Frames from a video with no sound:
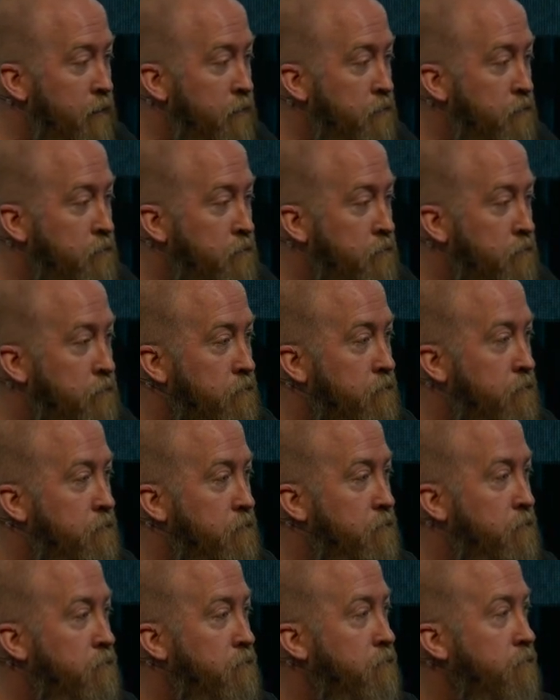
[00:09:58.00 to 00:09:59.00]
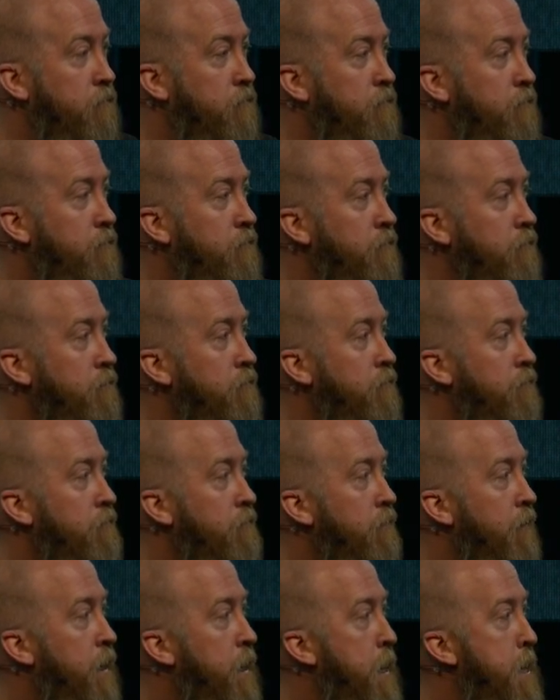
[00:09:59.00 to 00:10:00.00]

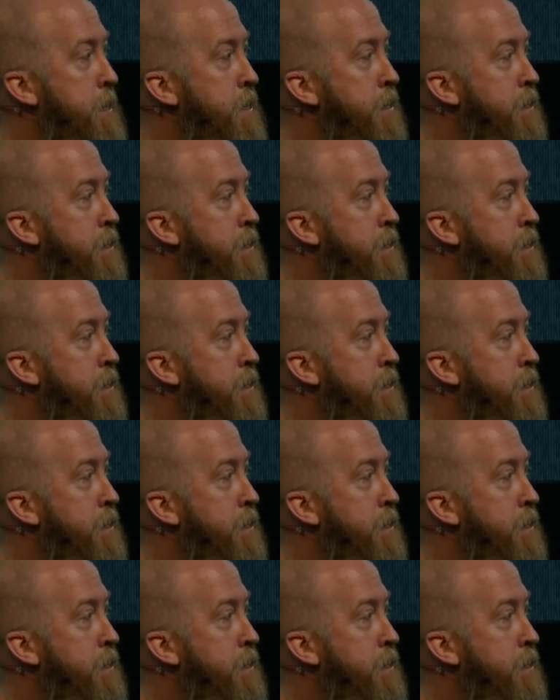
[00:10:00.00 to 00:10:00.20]
(no one is talking)